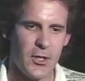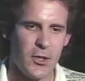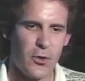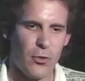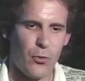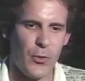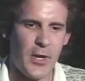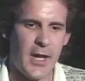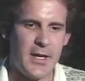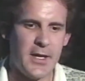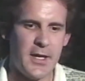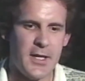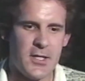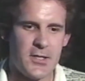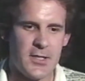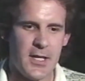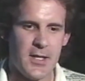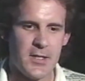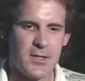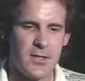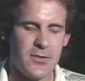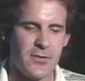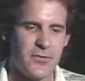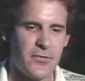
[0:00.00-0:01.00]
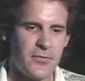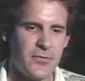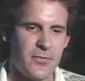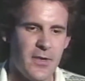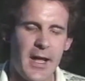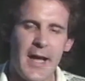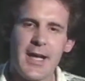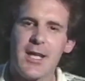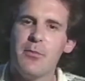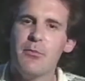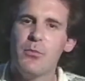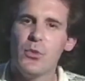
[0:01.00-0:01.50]
create a sense of
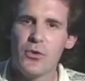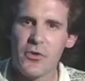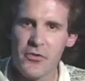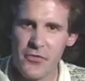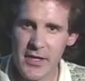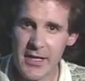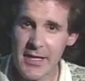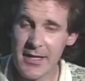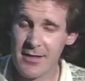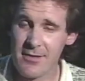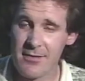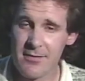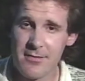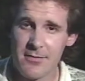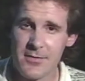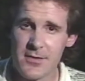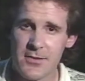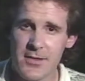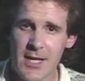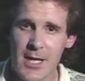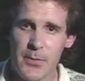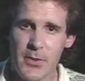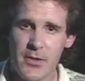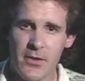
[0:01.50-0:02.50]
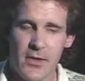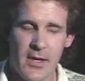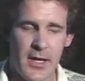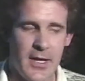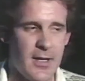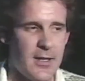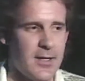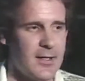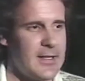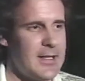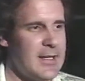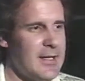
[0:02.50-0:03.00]
like a movie type of
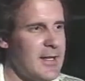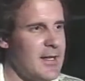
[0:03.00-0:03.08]
thing.